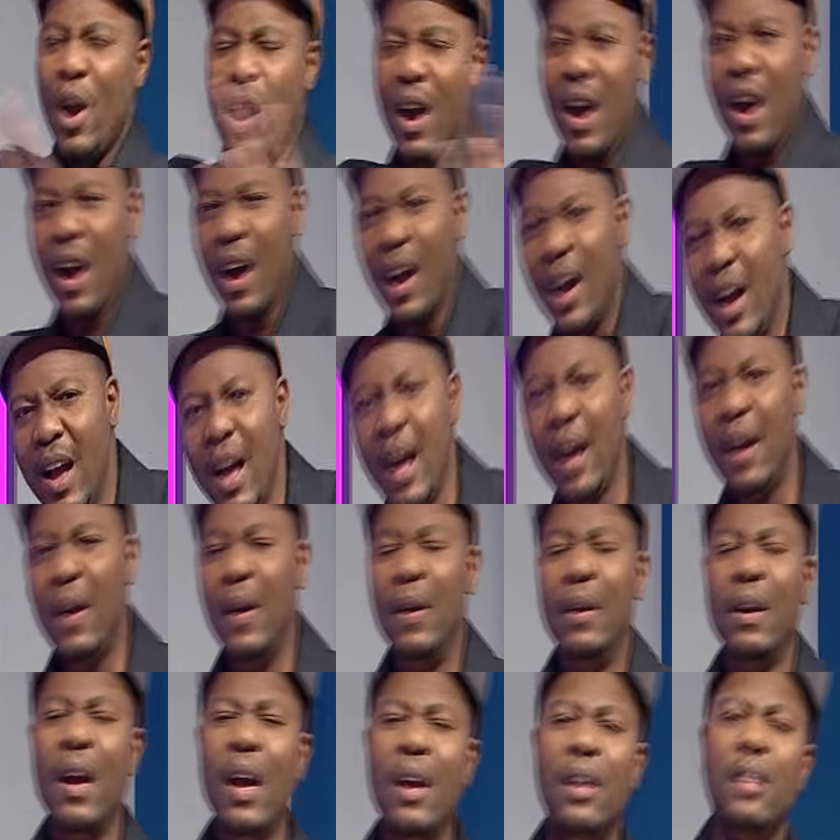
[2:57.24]
Ha, ha,
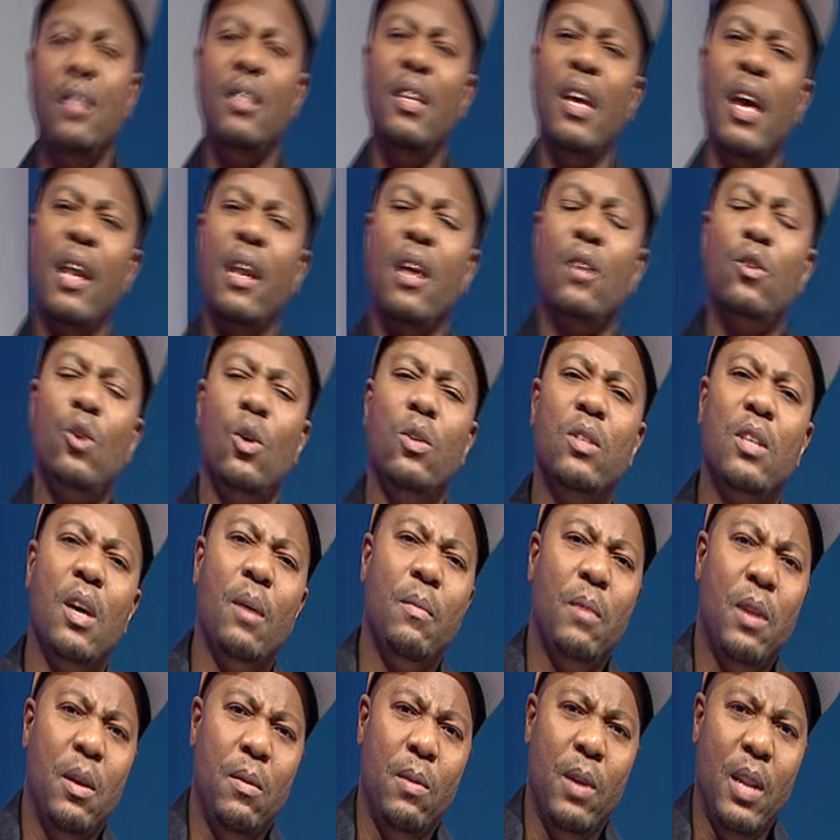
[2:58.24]
ha. Indiana Jones, some
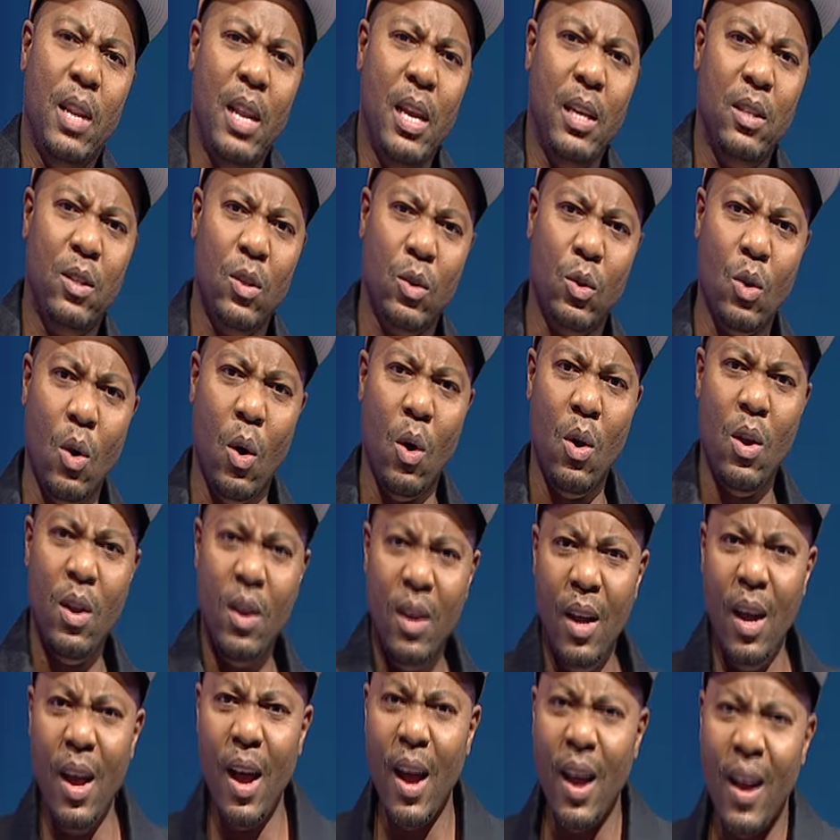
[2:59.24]
level later. So,
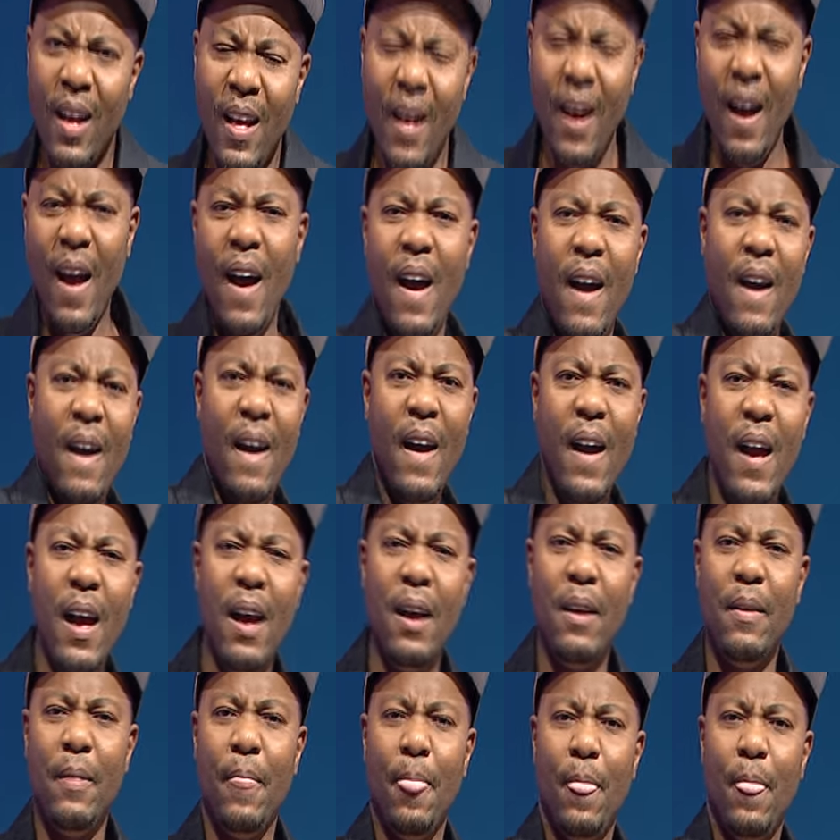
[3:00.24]
ha, ha, ha.